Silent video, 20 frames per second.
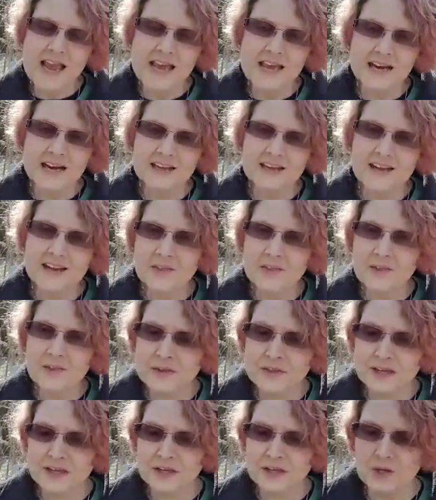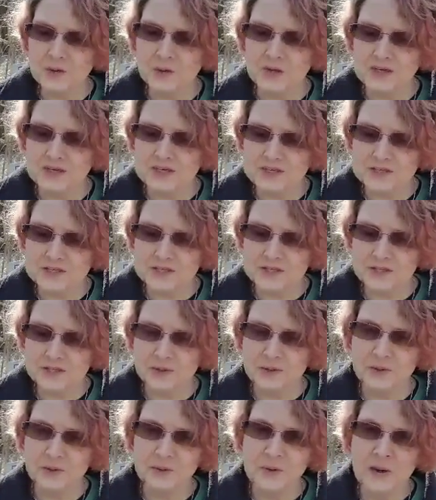And another thing you can
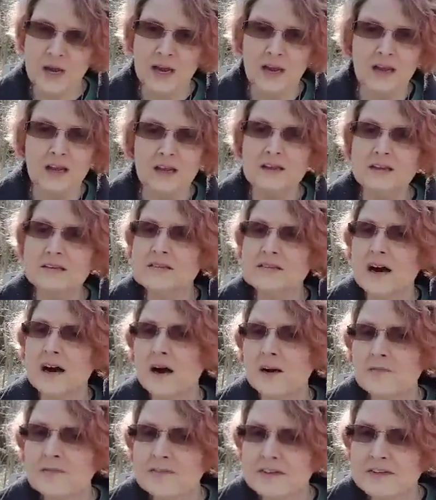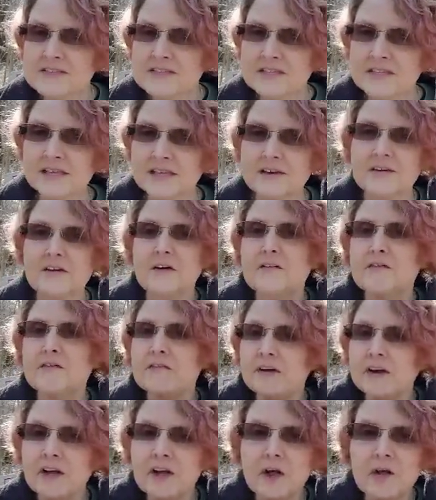do is obviously
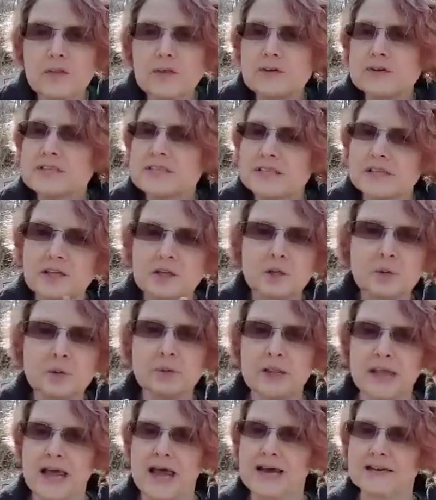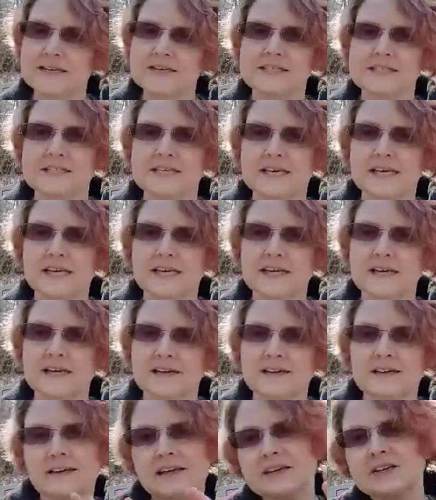fill those little plastic
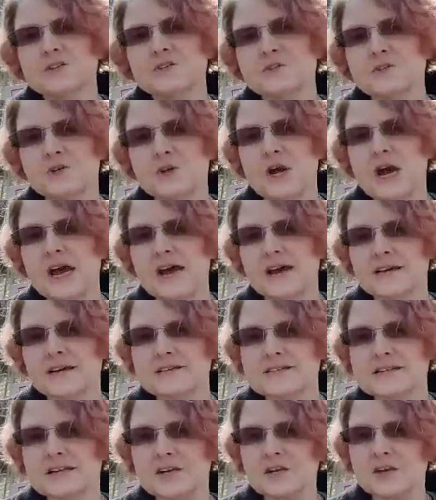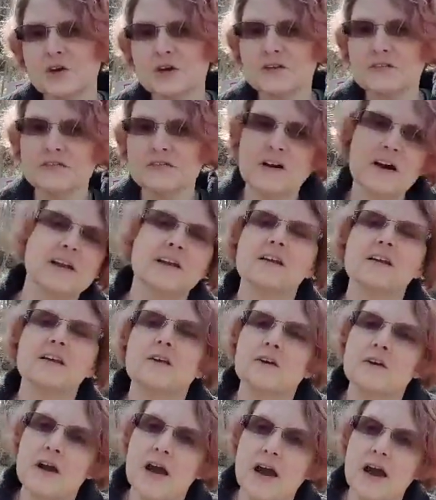Easter eggs that you can find at
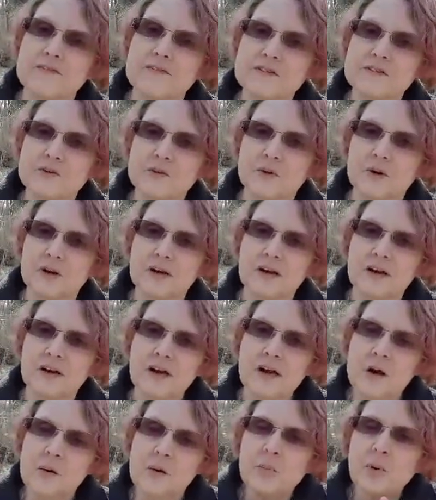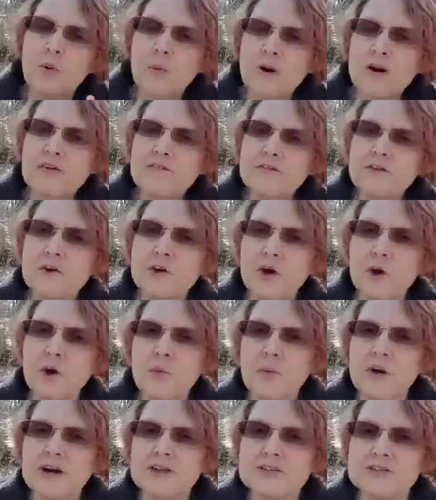the craft store. But what if you
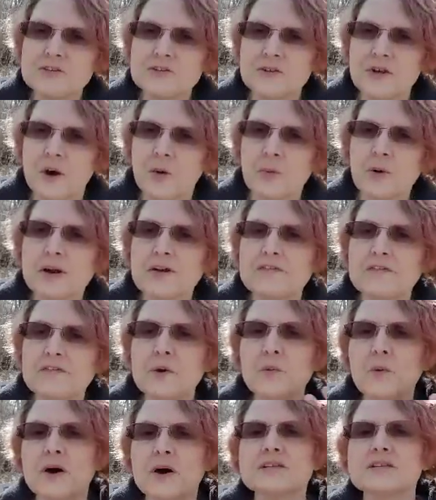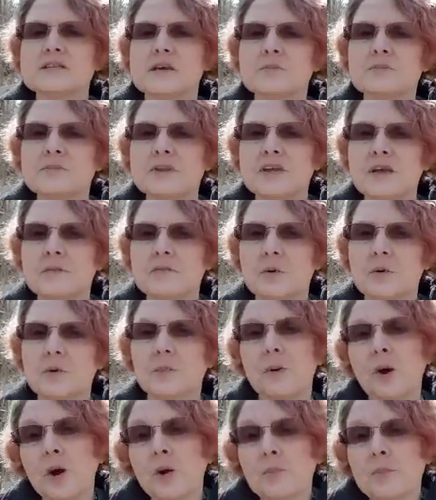don't want to do that? What if you want something
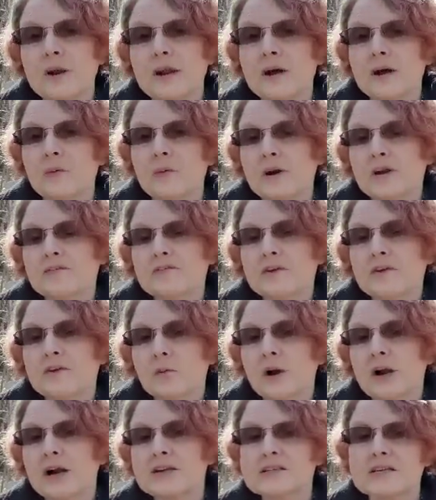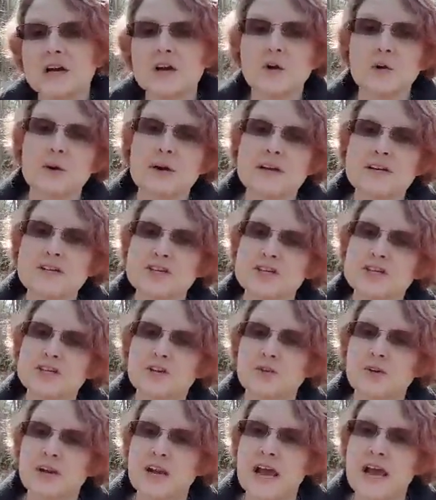more permanent? What if you want a decoration
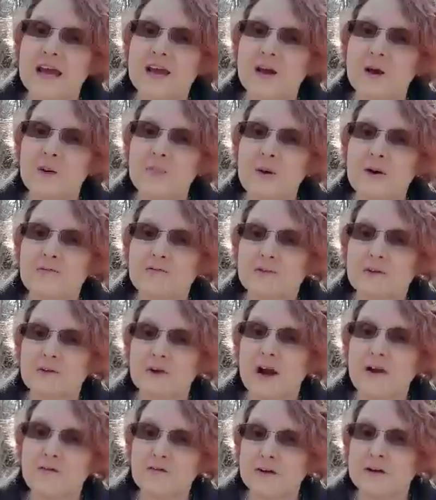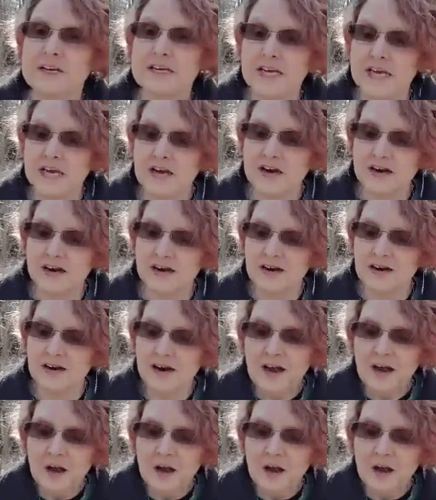you can hang up every year?